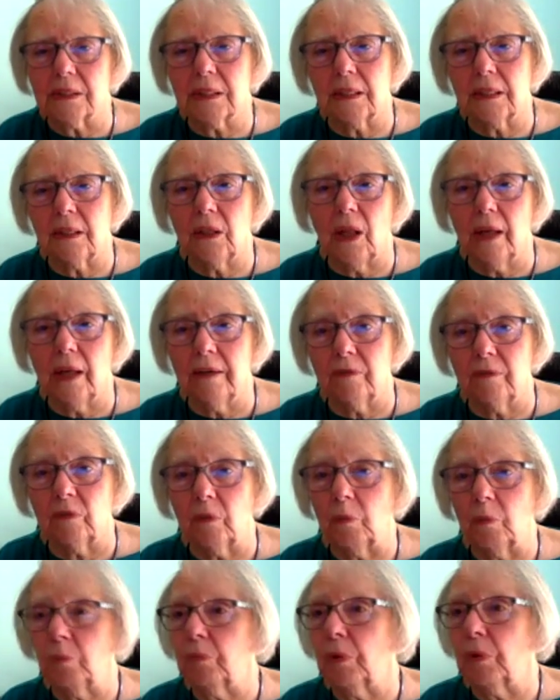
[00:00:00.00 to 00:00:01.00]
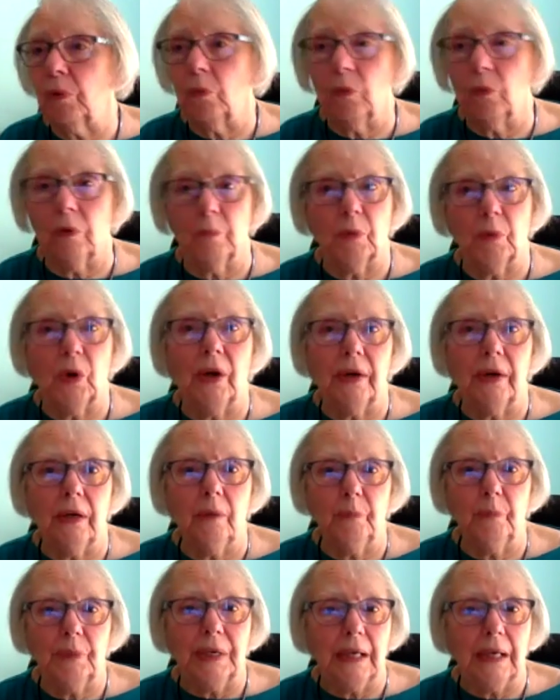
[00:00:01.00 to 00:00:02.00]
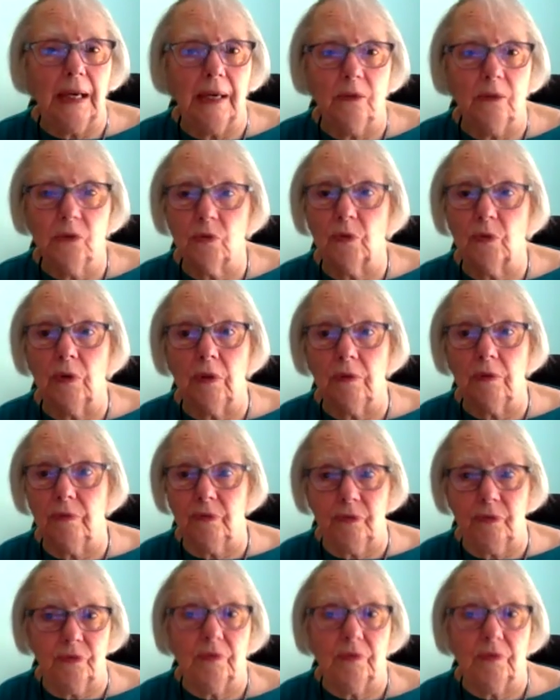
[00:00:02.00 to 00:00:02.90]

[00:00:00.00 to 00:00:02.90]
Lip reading: and a lot of them were brought up in a house full